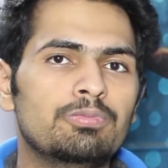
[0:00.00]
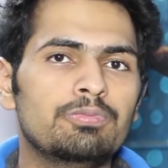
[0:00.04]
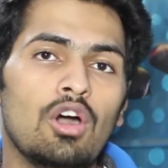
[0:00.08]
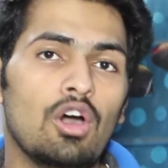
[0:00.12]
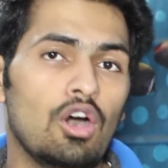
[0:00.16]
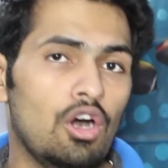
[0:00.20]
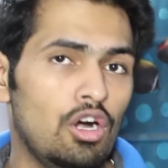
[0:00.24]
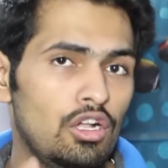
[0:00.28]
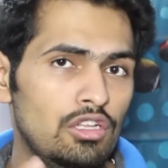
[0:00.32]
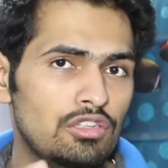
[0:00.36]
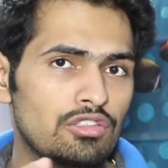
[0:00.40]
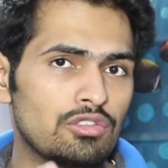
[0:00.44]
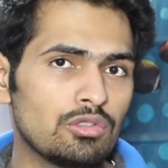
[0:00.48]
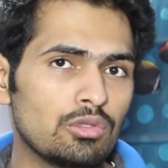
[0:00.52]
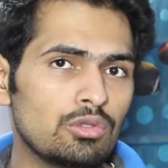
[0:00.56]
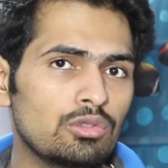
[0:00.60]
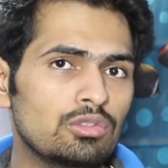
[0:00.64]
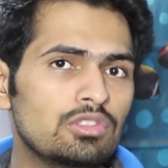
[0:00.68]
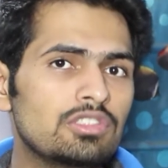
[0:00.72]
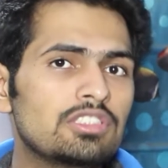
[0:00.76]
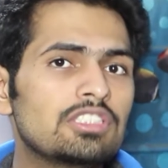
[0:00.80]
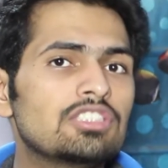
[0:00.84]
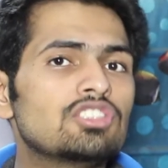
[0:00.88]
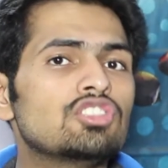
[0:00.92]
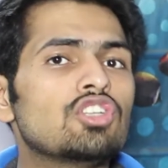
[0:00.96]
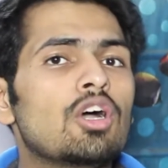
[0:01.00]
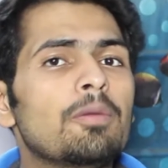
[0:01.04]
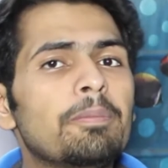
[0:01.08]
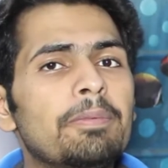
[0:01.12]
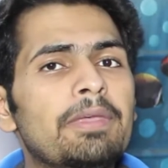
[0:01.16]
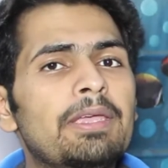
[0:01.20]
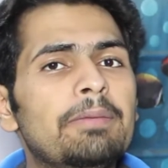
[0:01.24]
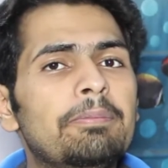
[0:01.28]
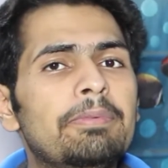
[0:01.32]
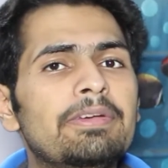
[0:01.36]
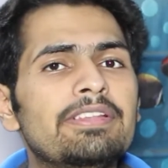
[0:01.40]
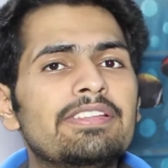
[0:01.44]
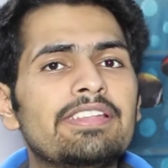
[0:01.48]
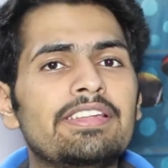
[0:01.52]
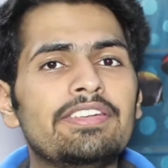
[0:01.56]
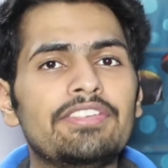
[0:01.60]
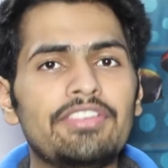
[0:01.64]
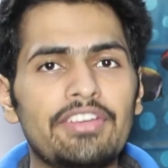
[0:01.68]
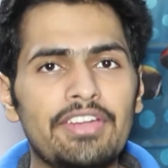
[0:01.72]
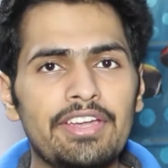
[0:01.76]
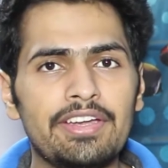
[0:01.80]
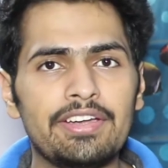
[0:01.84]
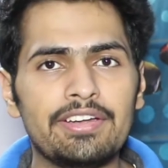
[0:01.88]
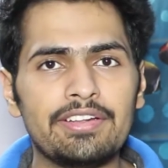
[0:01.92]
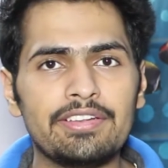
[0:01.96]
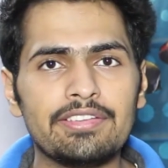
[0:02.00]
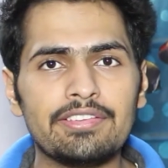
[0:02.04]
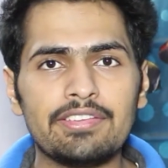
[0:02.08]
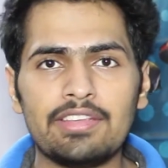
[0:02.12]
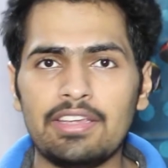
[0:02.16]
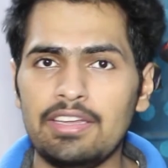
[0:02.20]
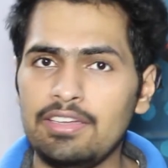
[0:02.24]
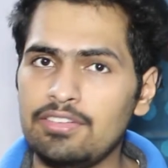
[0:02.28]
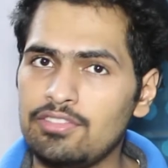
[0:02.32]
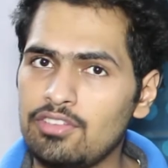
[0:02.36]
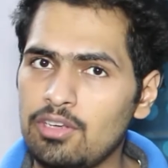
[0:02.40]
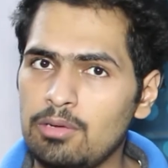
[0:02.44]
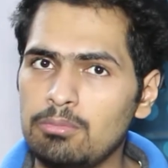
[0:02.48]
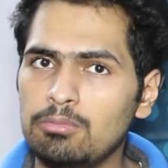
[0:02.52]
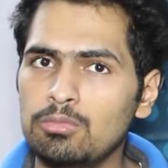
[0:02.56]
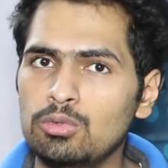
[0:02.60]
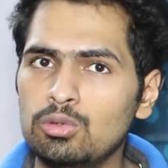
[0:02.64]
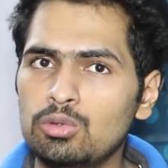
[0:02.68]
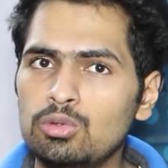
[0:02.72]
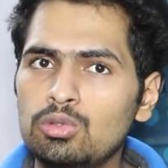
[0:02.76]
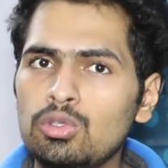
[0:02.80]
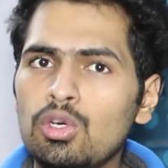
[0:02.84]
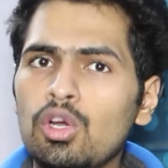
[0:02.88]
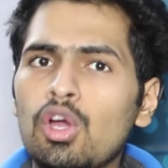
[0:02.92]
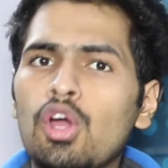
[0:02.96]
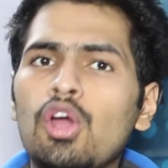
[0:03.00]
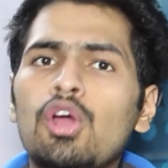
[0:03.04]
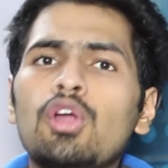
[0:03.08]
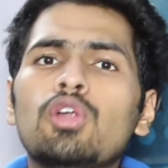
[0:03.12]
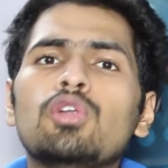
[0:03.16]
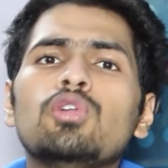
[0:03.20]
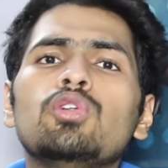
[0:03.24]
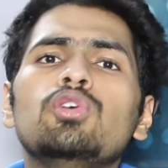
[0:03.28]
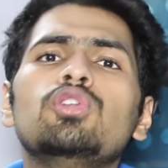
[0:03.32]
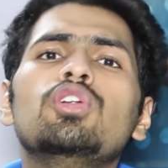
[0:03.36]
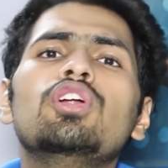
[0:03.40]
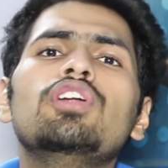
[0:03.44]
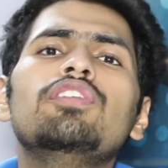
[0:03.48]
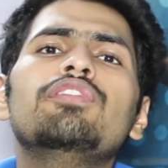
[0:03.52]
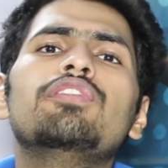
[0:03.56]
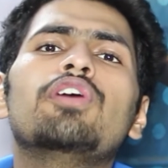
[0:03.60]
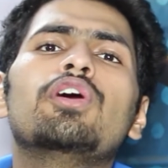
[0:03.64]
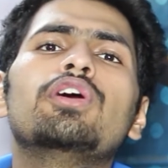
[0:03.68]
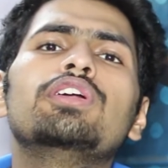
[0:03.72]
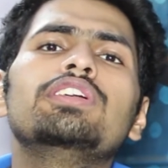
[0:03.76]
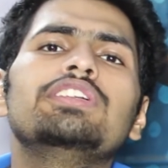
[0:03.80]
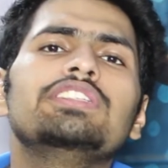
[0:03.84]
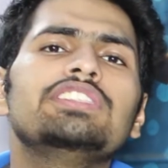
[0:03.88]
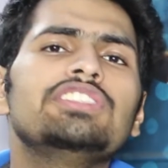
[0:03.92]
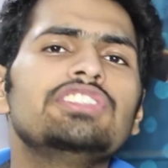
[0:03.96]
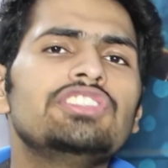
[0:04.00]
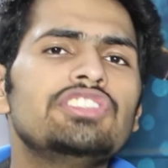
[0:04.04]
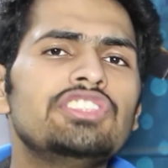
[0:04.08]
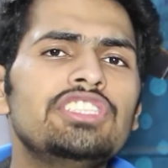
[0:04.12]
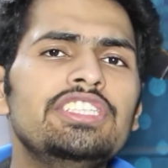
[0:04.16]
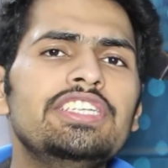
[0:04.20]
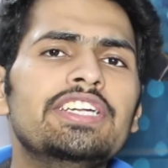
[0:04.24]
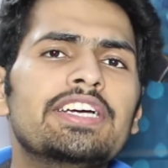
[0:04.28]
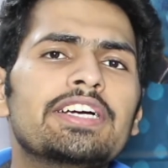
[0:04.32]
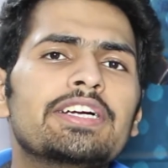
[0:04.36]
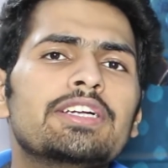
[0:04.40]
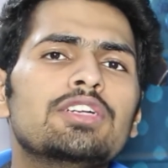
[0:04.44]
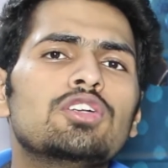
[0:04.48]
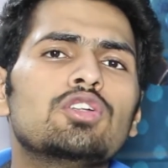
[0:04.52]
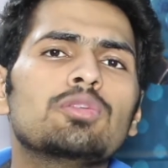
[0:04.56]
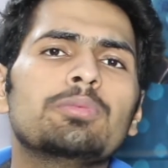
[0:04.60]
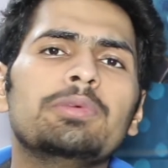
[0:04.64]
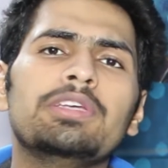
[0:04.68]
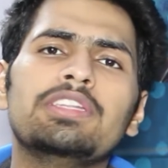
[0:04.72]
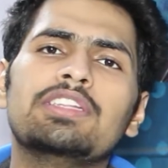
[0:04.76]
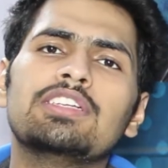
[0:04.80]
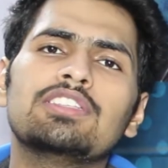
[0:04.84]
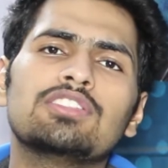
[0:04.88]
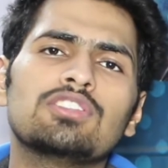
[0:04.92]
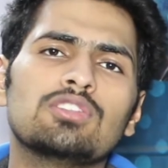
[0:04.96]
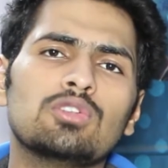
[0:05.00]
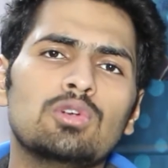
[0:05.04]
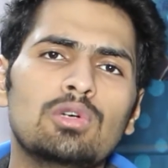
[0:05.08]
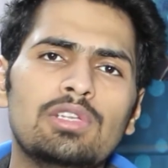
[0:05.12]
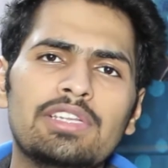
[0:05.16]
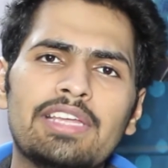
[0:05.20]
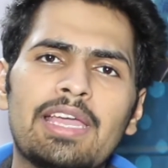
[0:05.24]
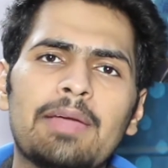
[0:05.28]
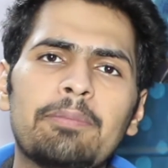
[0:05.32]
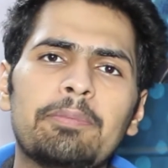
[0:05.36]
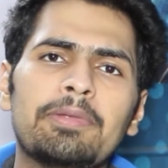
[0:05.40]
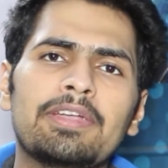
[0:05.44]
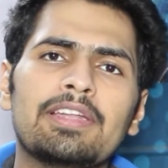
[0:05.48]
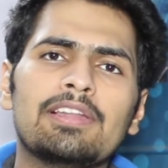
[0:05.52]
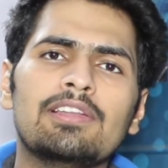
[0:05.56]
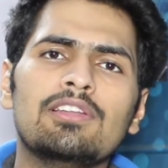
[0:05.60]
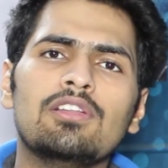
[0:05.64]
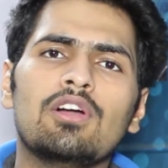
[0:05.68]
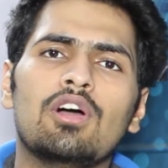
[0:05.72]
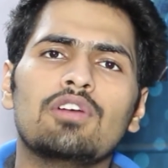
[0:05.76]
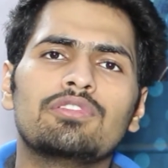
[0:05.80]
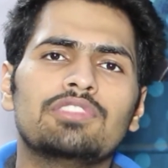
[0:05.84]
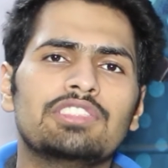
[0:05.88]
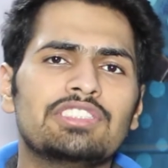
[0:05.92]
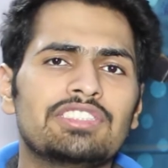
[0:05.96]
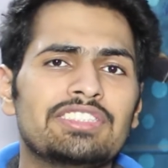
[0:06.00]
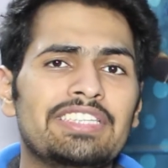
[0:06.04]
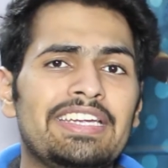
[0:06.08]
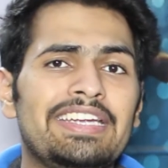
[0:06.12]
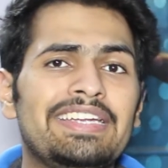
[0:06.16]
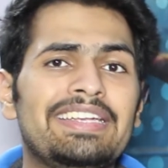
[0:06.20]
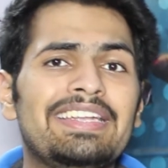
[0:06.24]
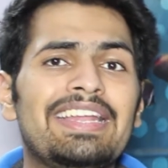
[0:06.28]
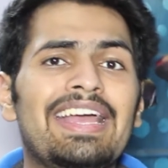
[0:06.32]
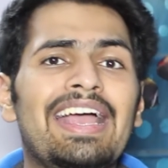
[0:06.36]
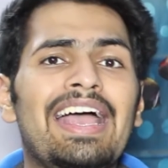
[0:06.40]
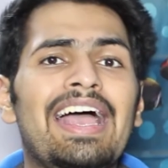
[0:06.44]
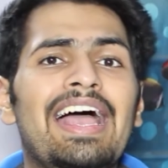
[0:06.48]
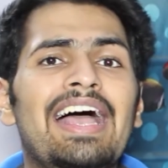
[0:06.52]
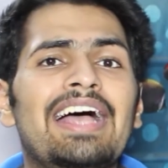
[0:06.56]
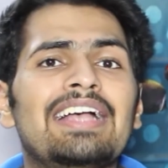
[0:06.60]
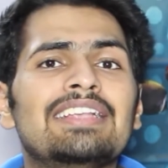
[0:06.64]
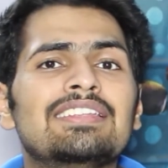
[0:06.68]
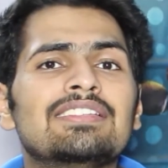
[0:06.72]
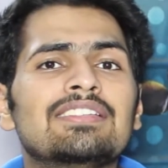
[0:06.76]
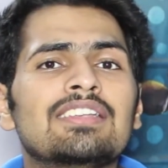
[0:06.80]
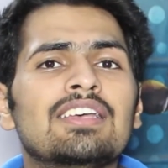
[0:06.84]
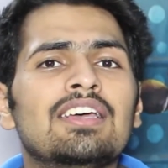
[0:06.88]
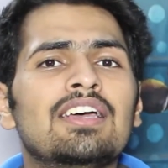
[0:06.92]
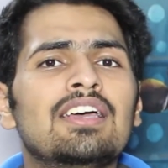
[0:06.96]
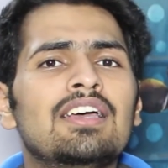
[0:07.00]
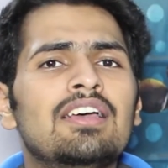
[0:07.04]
Also, the shopkeepers and traders in Jammu do not want Srinagar to be the sole capital of the state as